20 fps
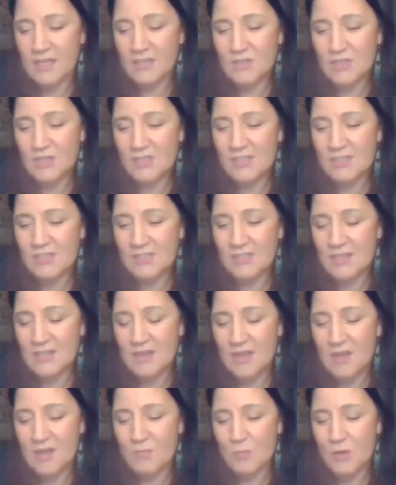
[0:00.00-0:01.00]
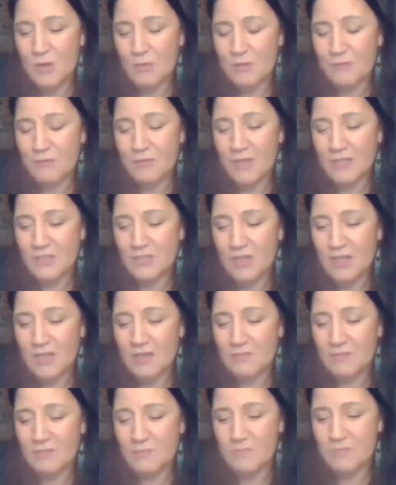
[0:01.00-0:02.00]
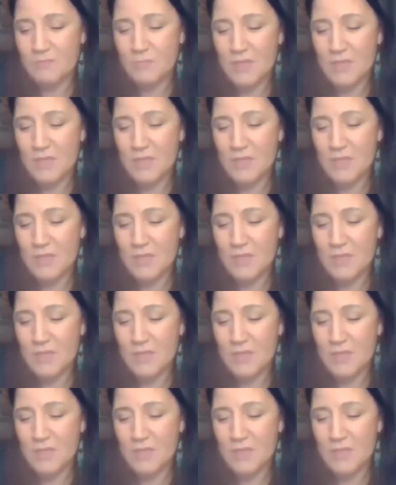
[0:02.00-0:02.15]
just want to reflect on